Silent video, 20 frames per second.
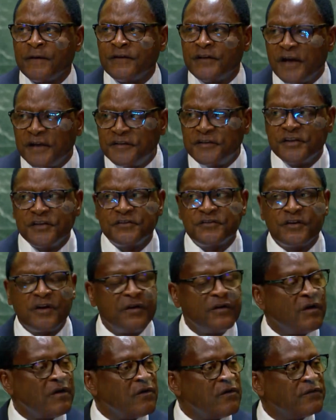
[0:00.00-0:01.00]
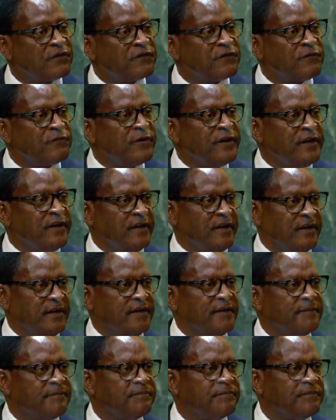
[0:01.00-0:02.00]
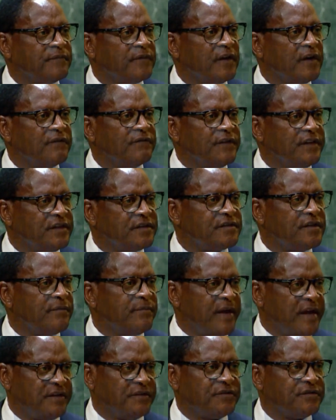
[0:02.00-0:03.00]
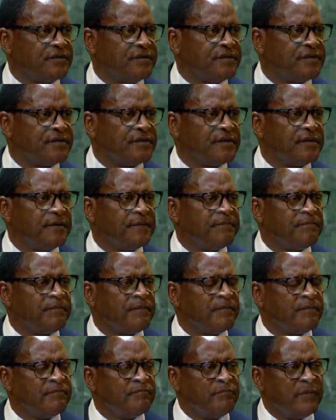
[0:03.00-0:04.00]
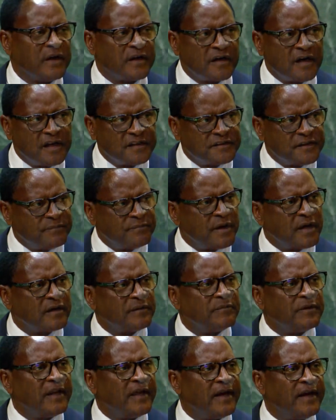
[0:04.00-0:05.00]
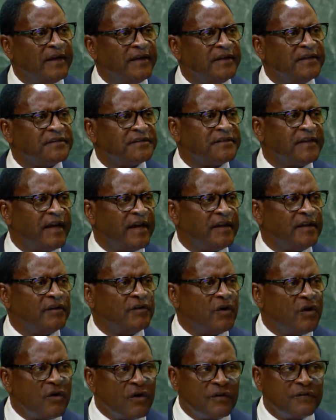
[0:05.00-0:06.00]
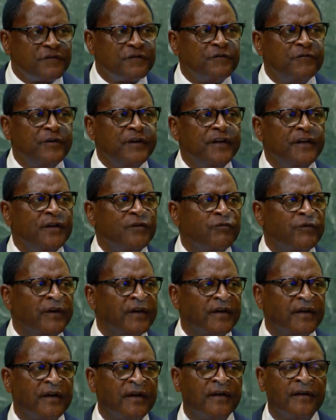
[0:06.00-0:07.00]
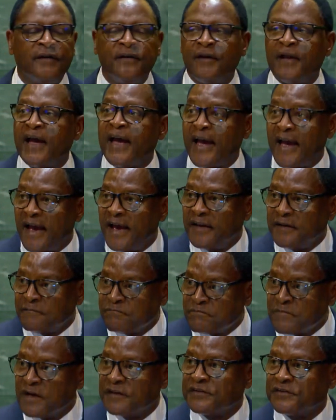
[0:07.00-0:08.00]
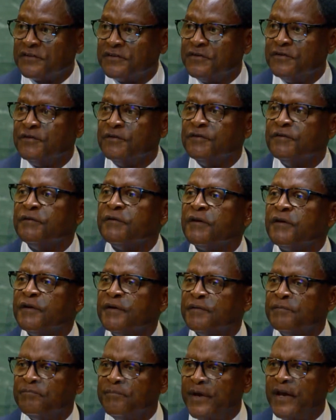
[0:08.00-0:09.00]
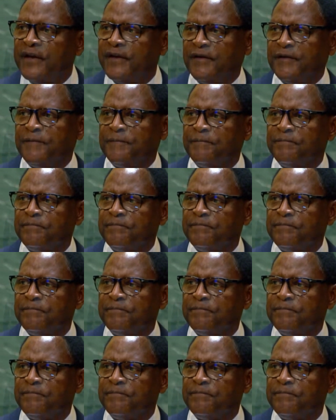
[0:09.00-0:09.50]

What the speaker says: touches on all three of these dimensions, because the bottom line is that in all three we can and must do better.